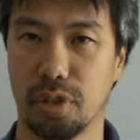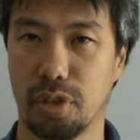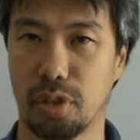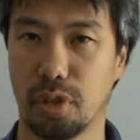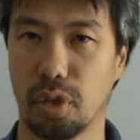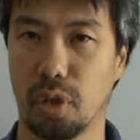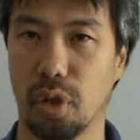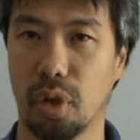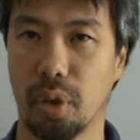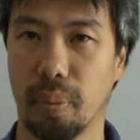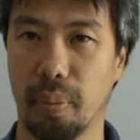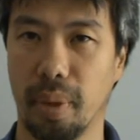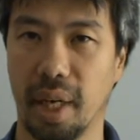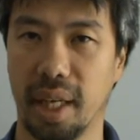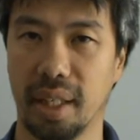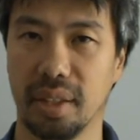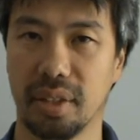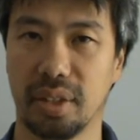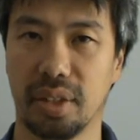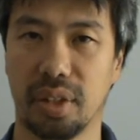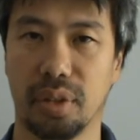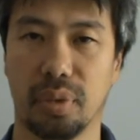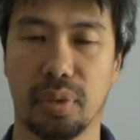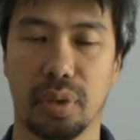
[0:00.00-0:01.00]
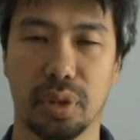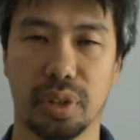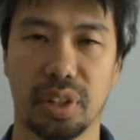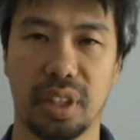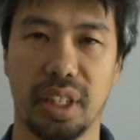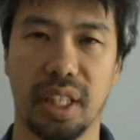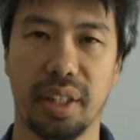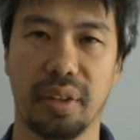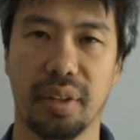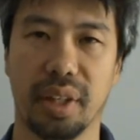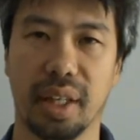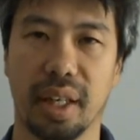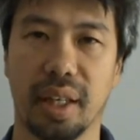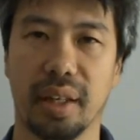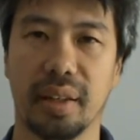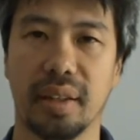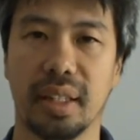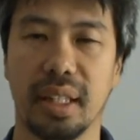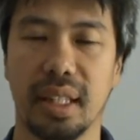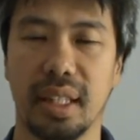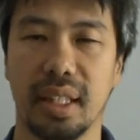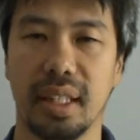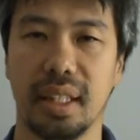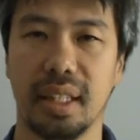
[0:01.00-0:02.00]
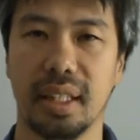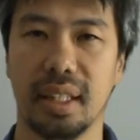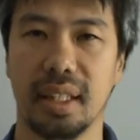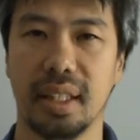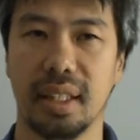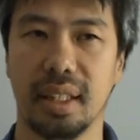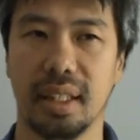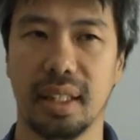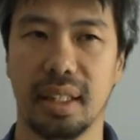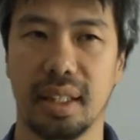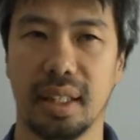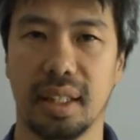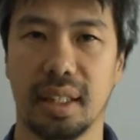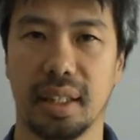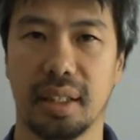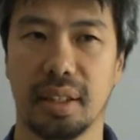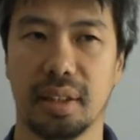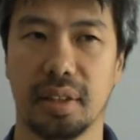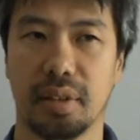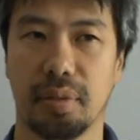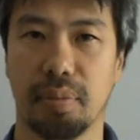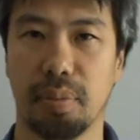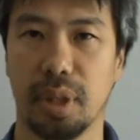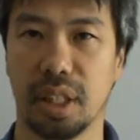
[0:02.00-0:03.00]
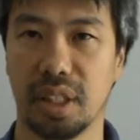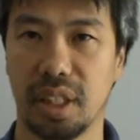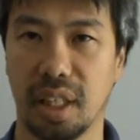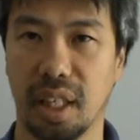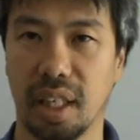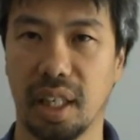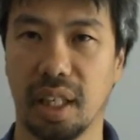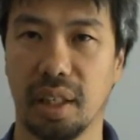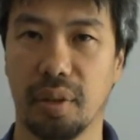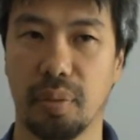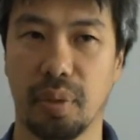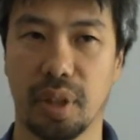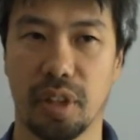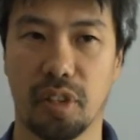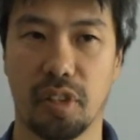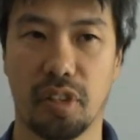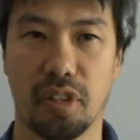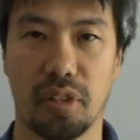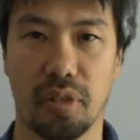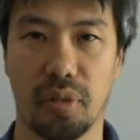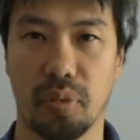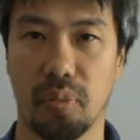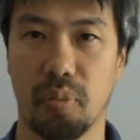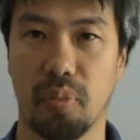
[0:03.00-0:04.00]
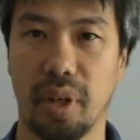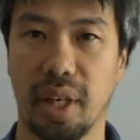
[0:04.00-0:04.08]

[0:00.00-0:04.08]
strong man to rule Syria. And Bashar was